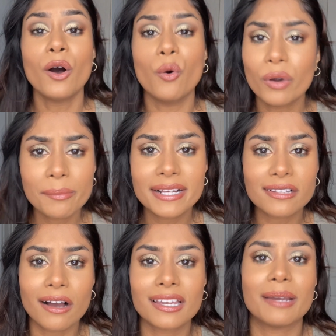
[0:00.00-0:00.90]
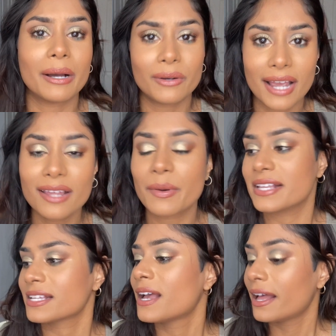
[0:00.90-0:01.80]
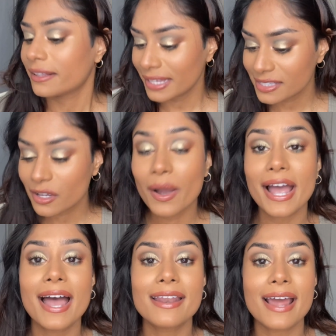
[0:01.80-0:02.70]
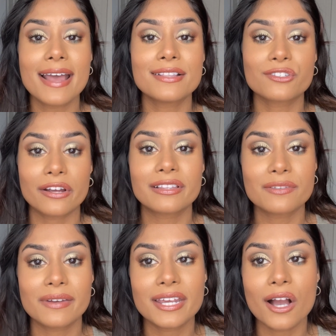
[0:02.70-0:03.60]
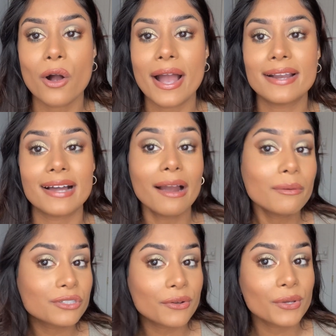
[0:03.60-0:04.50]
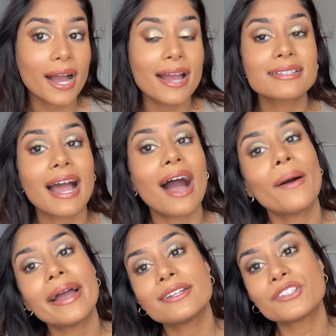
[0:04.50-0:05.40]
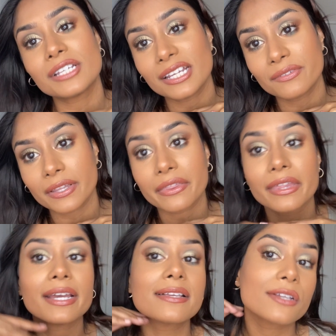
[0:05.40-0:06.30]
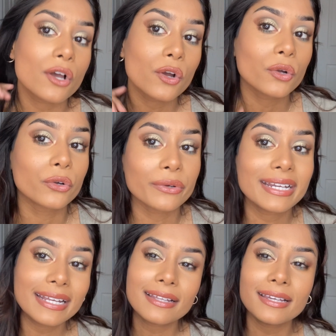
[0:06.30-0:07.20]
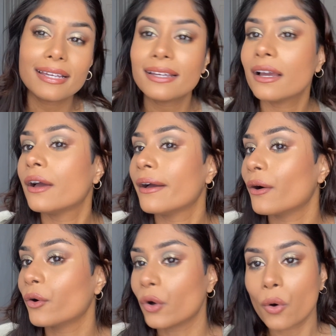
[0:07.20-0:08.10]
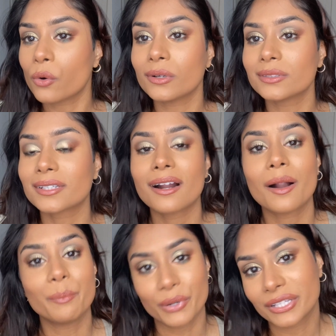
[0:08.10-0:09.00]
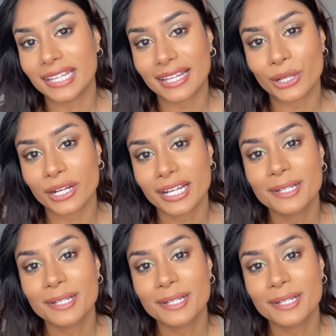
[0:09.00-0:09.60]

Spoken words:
What am I talking about? Anyways, let's go ahead and start this video and I will show you guys how I achieved this creamy gold birthday look.